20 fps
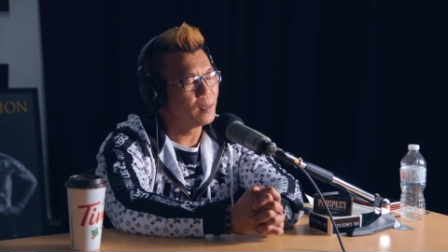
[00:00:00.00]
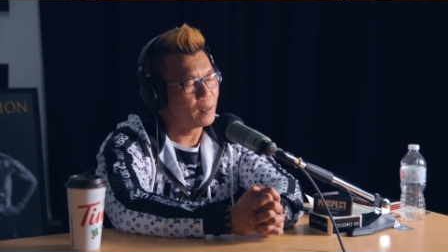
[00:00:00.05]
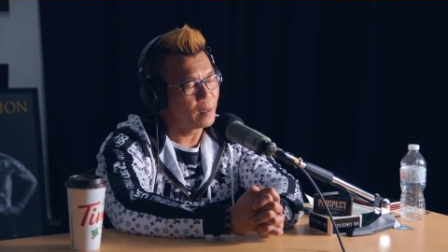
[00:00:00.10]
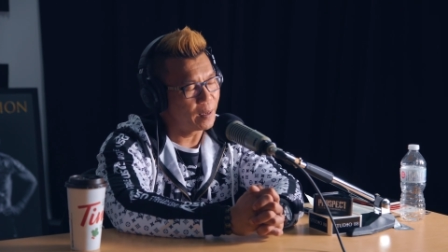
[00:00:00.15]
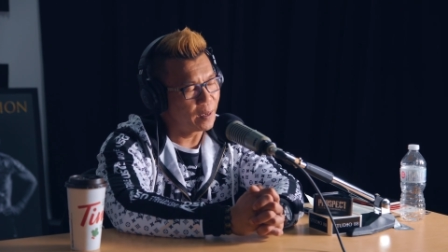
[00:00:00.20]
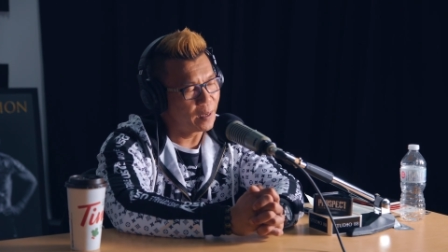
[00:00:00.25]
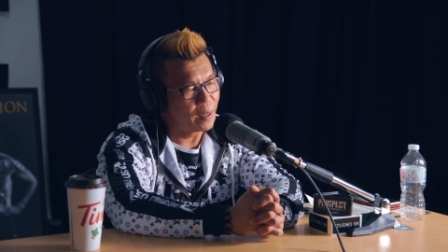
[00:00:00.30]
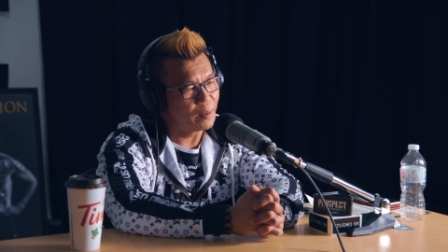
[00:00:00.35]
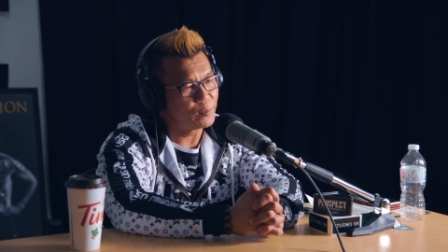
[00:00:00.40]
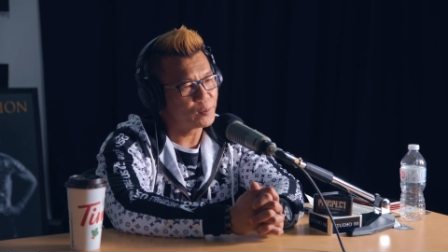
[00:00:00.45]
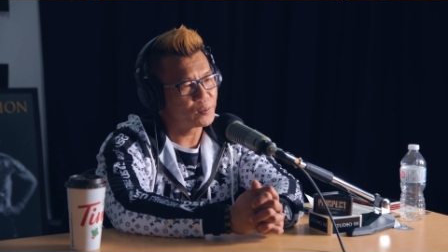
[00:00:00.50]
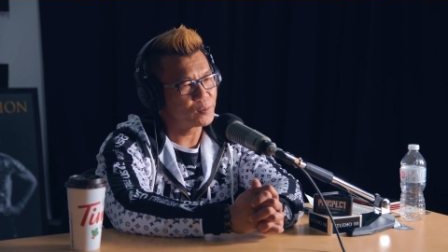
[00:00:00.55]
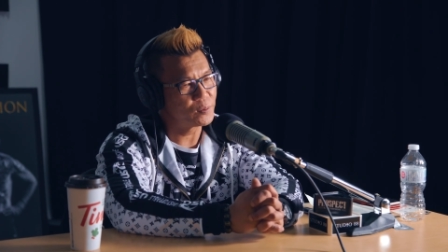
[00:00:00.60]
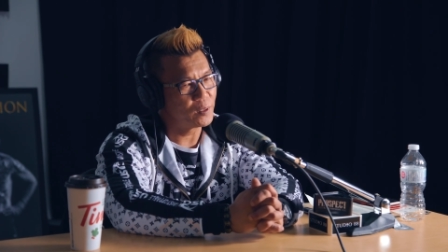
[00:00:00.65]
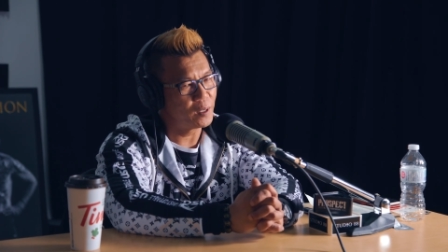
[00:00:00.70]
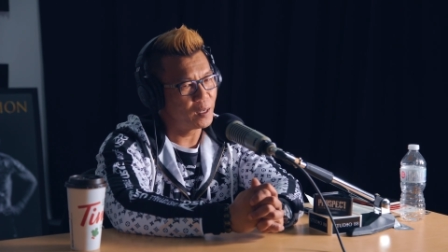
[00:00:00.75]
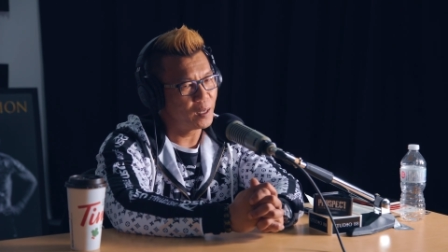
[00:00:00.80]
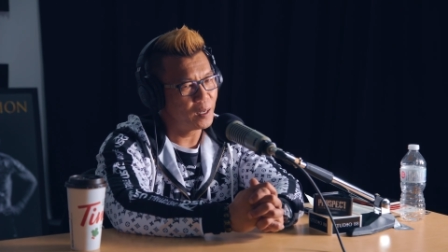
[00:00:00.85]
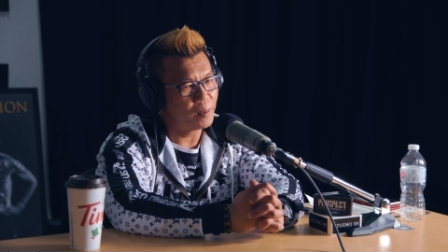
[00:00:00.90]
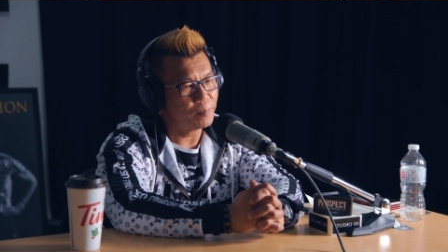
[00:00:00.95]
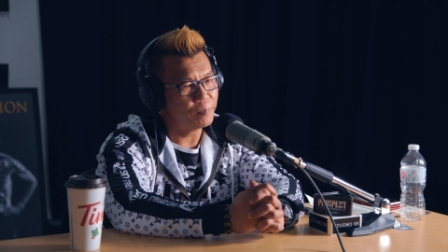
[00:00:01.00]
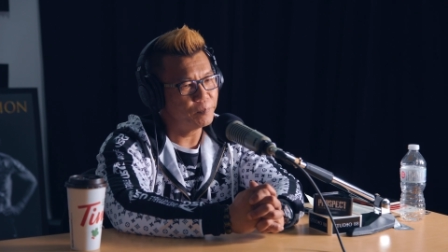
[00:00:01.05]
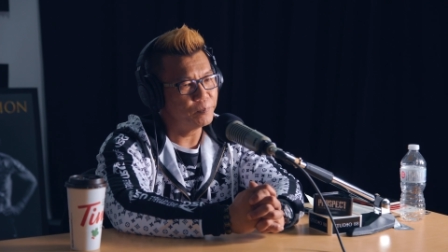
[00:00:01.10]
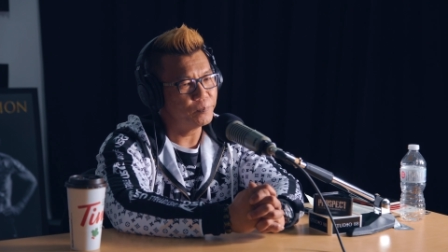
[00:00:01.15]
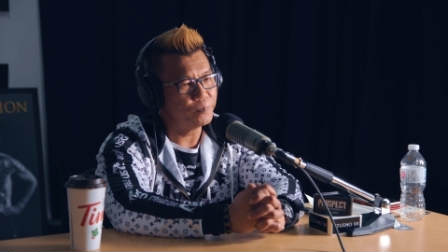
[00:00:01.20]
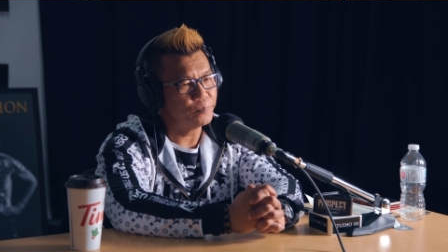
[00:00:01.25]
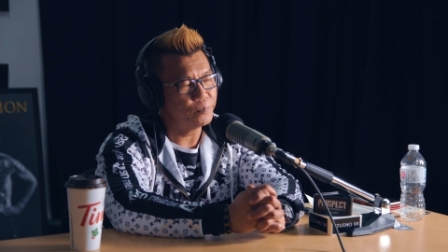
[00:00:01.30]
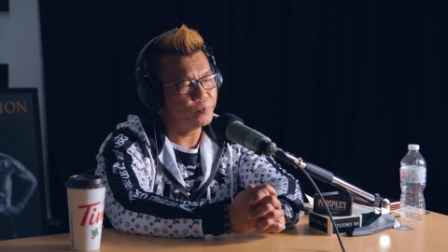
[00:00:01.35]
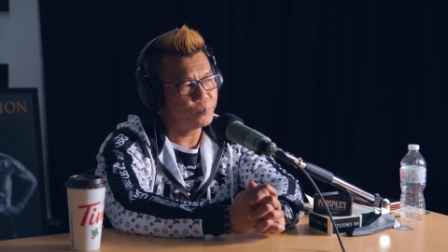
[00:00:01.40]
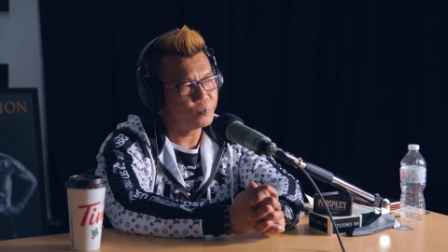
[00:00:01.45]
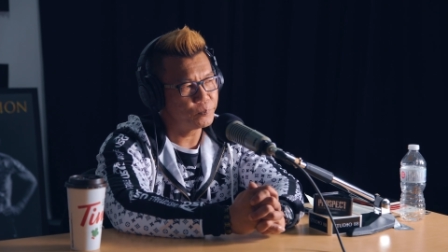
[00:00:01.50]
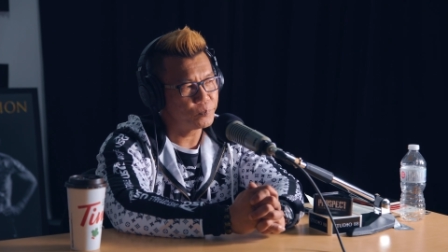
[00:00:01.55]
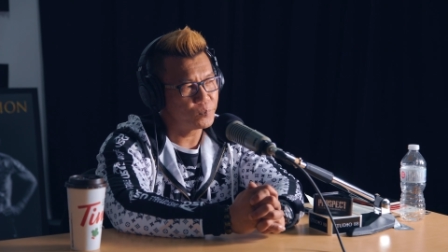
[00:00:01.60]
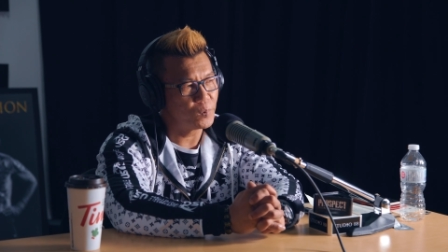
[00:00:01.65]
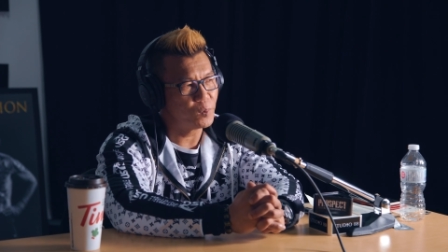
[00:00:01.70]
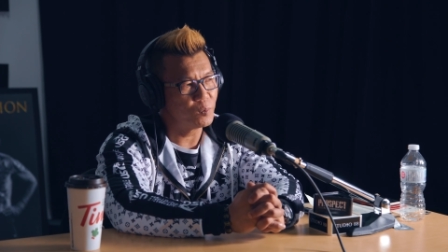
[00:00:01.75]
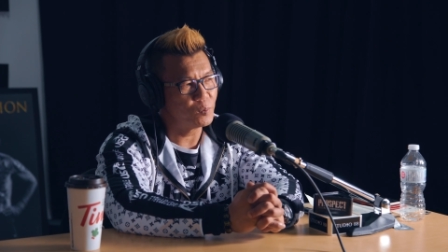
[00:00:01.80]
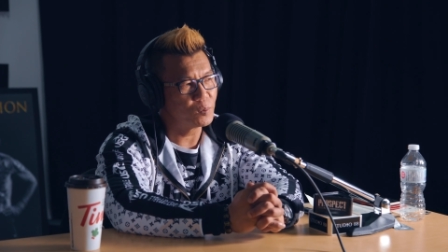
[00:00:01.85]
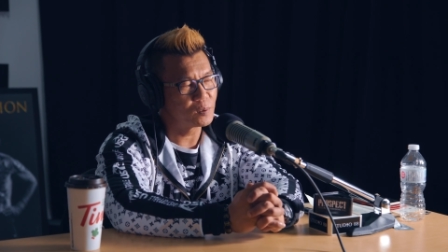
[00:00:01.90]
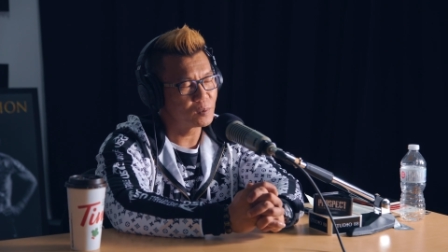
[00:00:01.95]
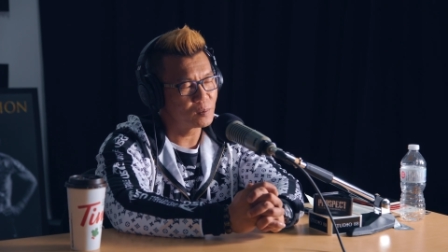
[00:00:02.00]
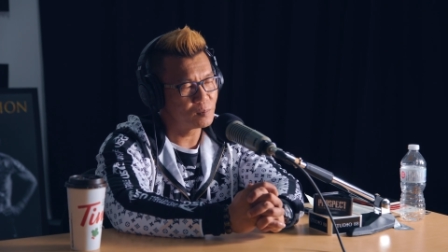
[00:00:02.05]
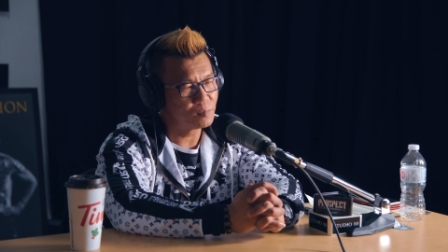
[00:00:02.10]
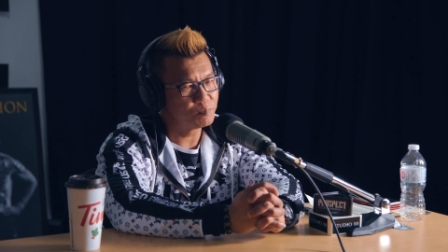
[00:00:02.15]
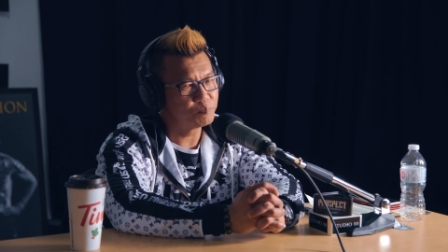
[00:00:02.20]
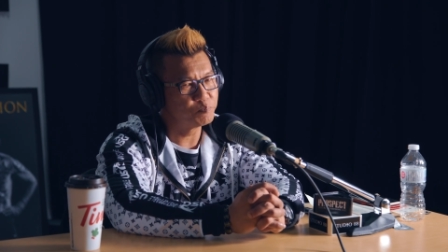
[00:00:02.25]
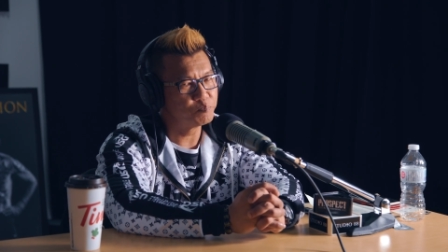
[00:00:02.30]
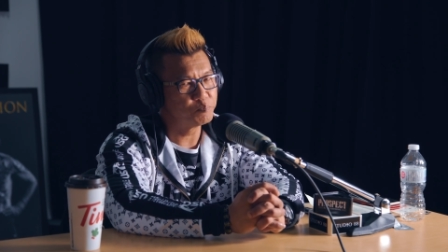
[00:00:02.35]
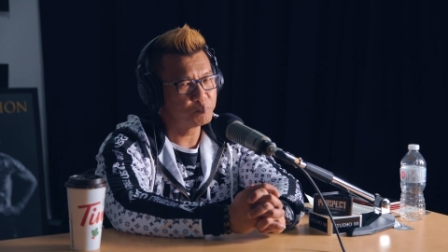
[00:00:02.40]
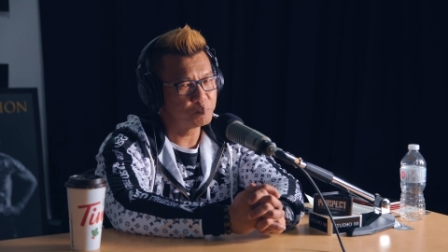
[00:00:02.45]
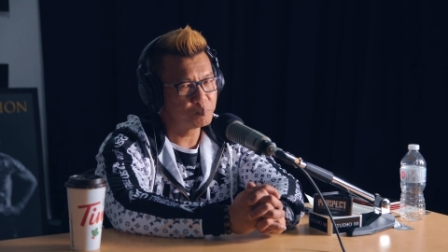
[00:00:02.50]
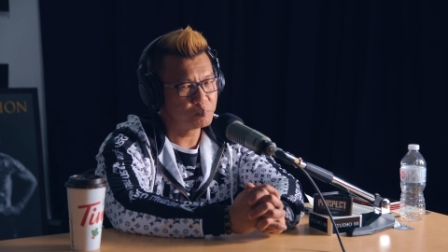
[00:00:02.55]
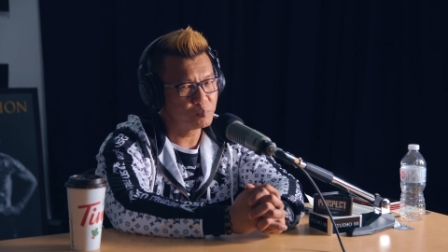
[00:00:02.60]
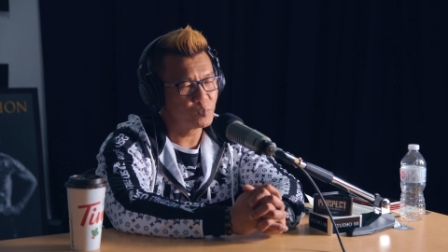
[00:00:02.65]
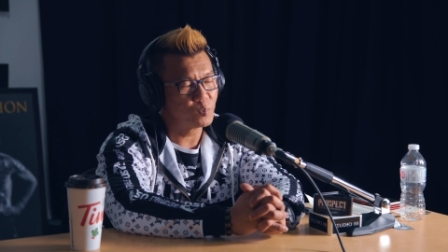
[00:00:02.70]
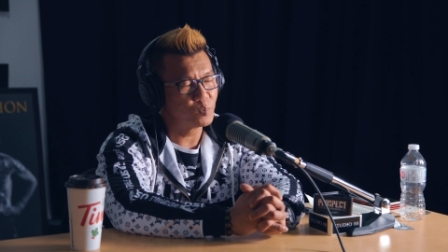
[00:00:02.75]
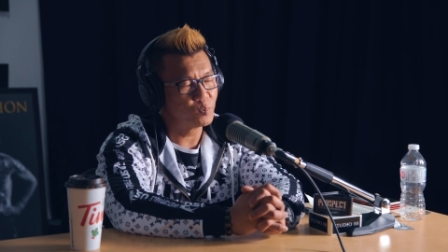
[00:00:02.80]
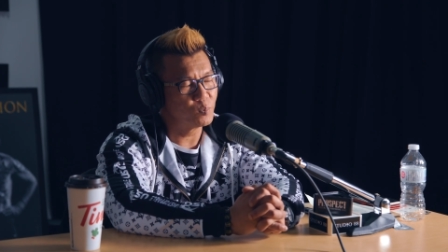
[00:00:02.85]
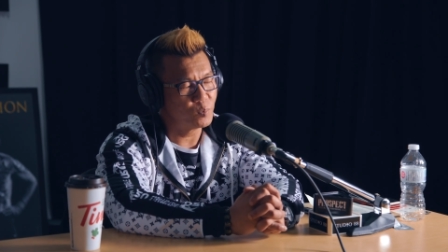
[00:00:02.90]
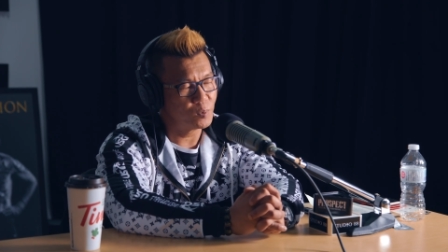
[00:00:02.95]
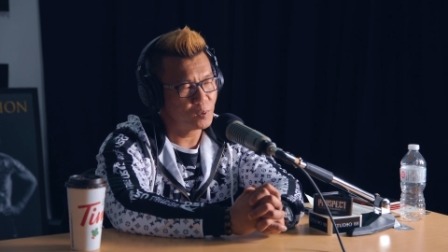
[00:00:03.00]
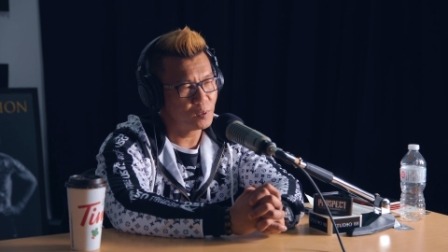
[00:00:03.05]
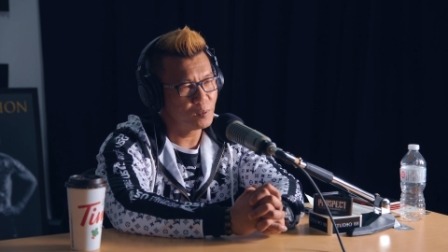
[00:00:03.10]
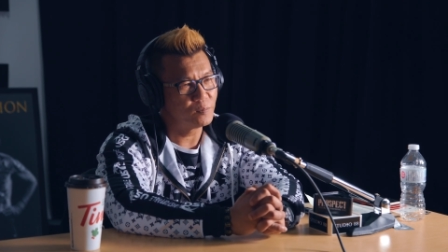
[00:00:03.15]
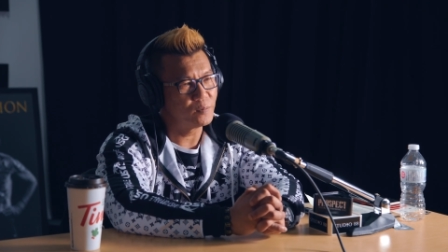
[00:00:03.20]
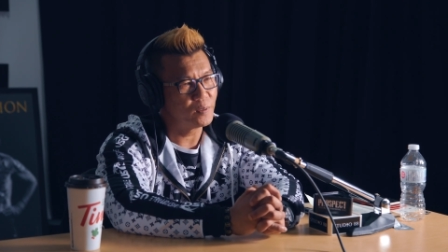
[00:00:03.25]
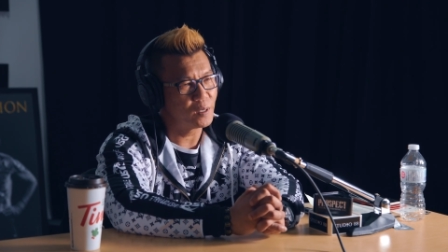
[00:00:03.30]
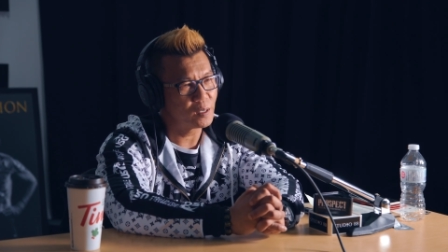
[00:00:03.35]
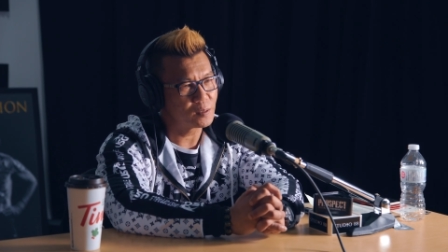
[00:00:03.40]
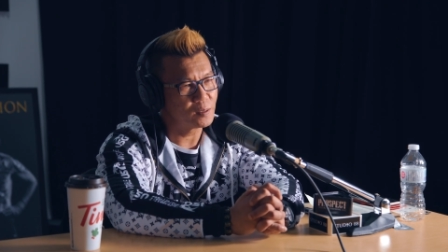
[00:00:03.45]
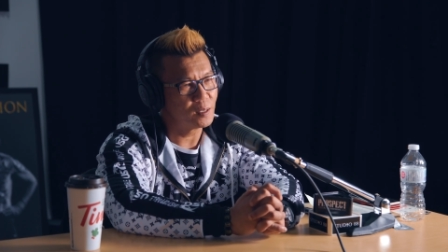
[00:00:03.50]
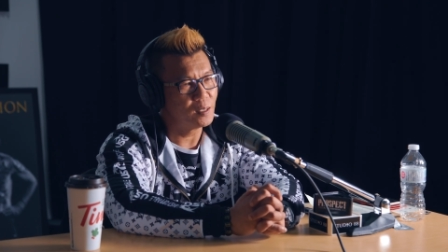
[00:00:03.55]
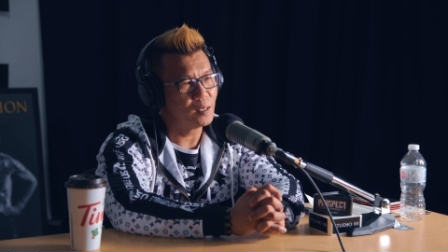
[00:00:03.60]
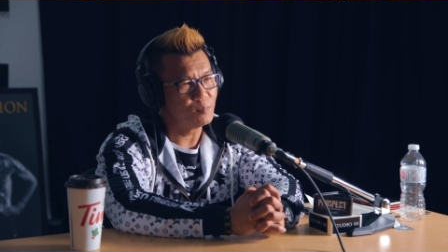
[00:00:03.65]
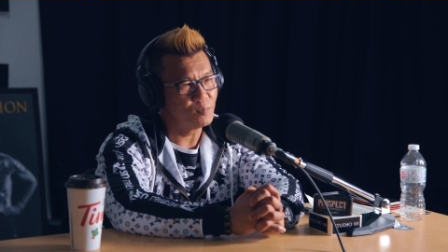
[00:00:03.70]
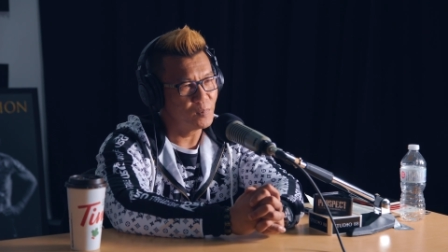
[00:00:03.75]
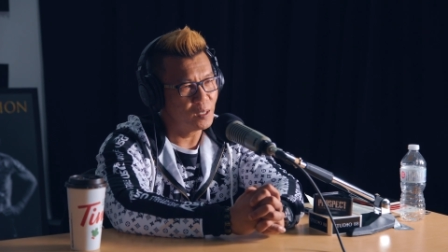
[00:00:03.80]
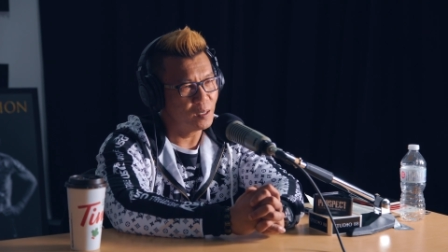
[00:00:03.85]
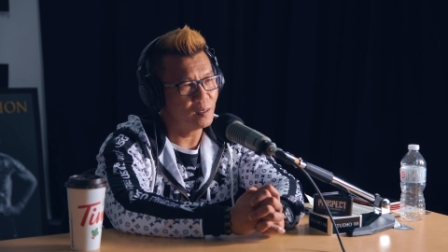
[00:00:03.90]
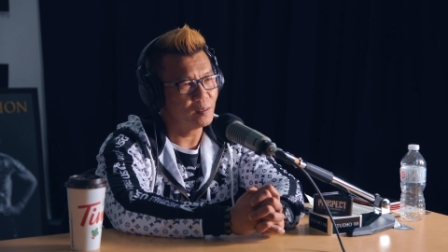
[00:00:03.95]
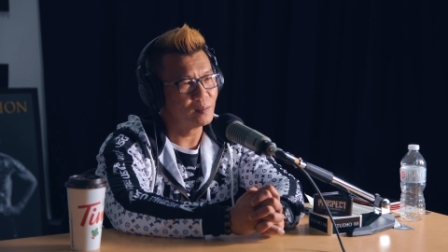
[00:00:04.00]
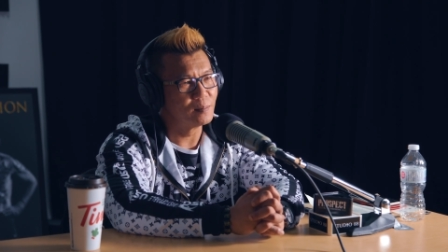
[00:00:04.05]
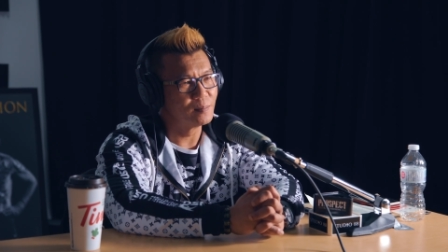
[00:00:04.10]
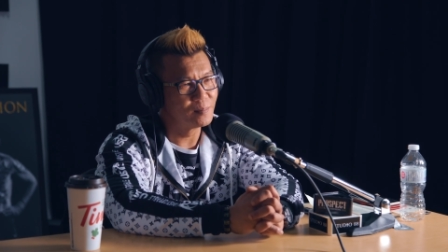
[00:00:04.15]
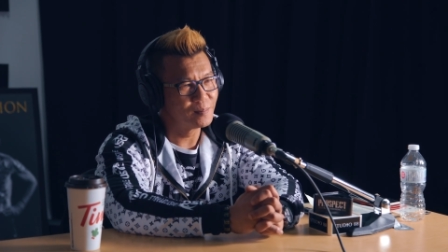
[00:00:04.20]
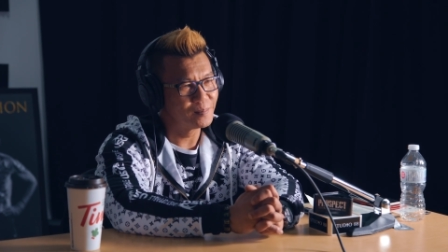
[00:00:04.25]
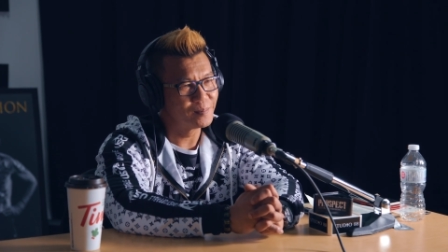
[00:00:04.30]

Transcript: Yeah, it was pretty fucked up, man.